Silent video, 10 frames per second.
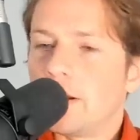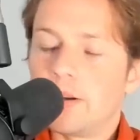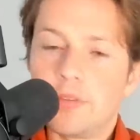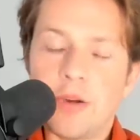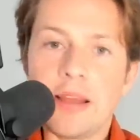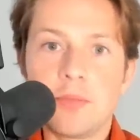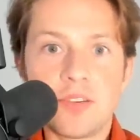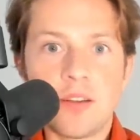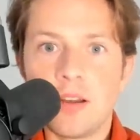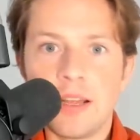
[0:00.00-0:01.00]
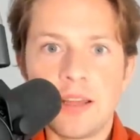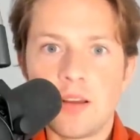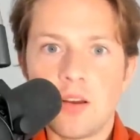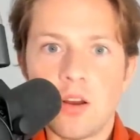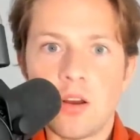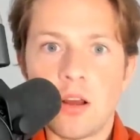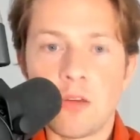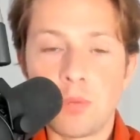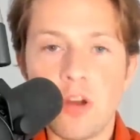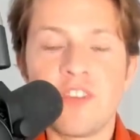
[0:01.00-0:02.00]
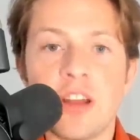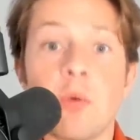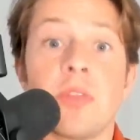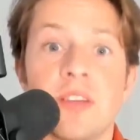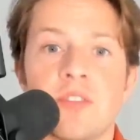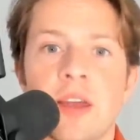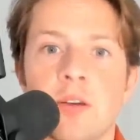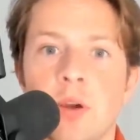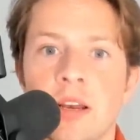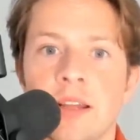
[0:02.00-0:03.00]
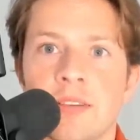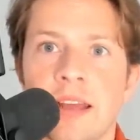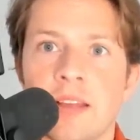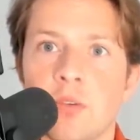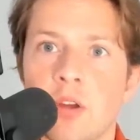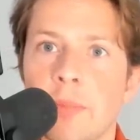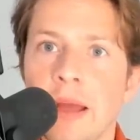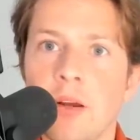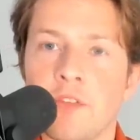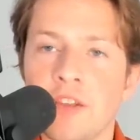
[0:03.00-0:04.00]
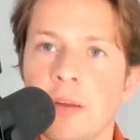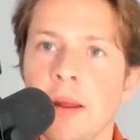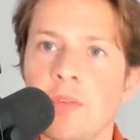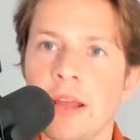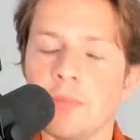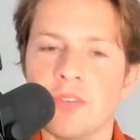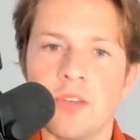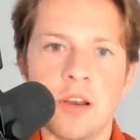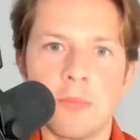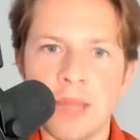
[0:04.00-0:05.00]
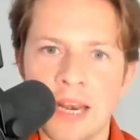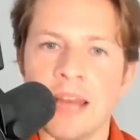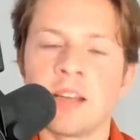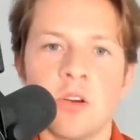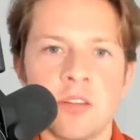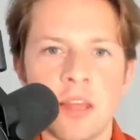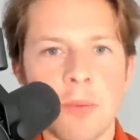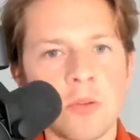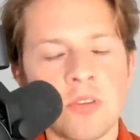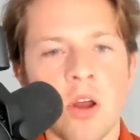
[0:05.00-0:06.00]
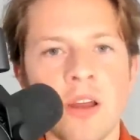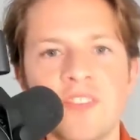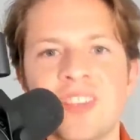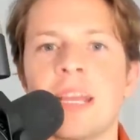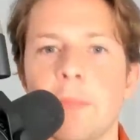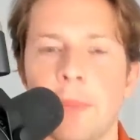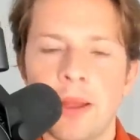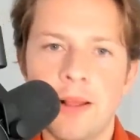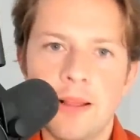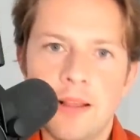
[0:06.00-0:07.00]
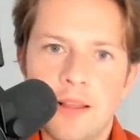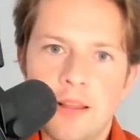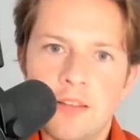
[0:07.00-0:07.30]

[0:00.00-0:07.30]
Raheem Sterling. I've put a video on this channel earlier today talking about how I feel about Raheem Sterling. Me and Adi Oladipo dive deep to